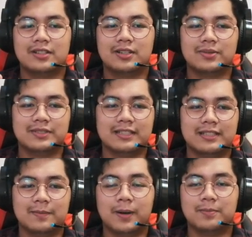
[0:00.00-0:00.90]
of
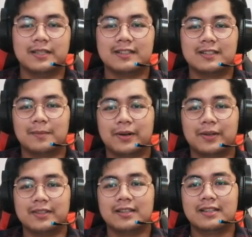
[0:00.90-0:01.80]
the public
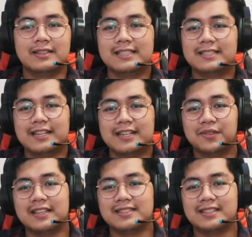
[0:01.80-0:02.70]
about these kinds of
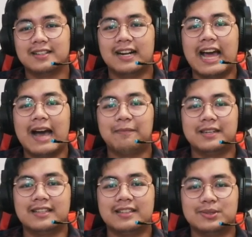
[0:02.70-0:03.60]
things that are
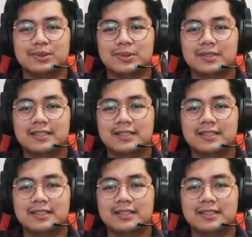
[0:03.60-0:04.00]
happening to